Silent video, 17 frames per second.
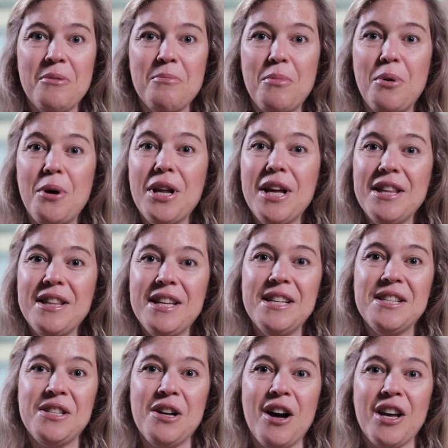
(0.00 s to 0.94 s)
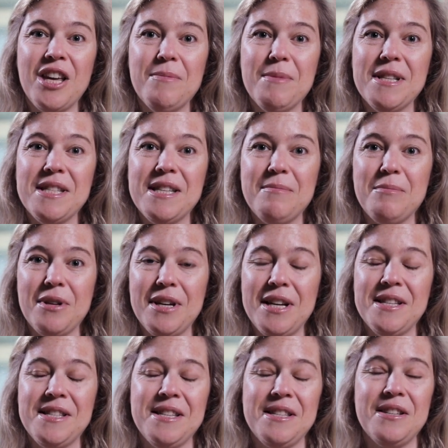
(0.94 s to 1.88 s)
Putting these documents in
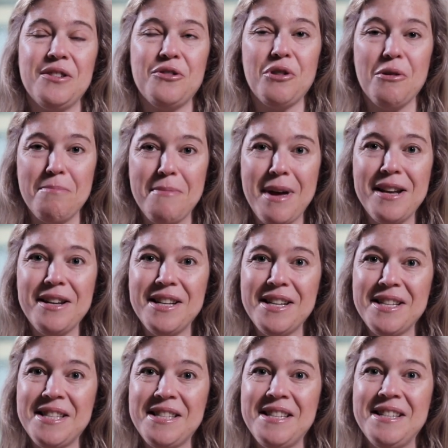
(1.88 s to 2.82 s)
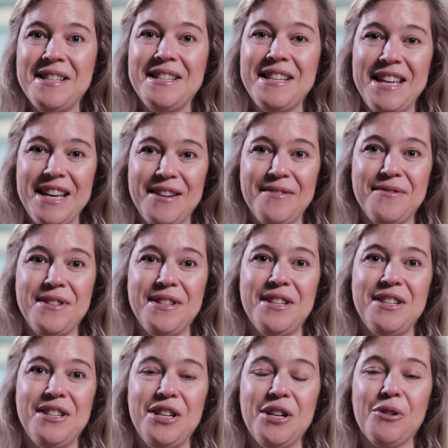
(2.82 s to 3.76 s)
place is a tremendous
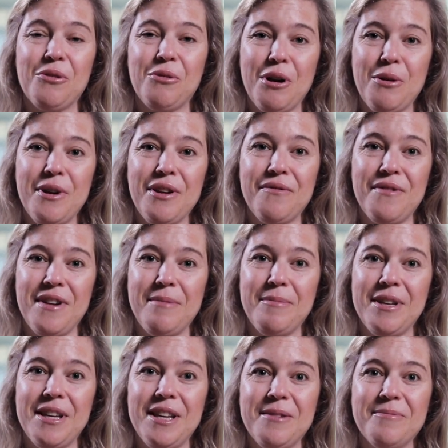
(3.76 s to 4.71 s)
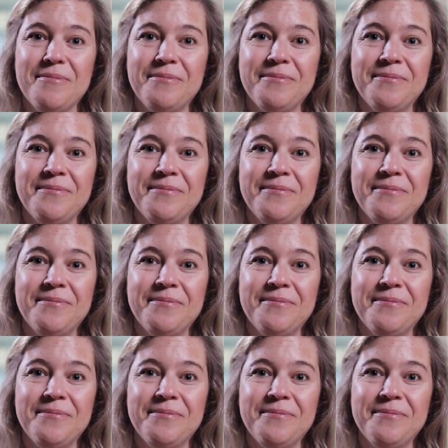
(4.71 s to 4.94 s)
gift to your growing family.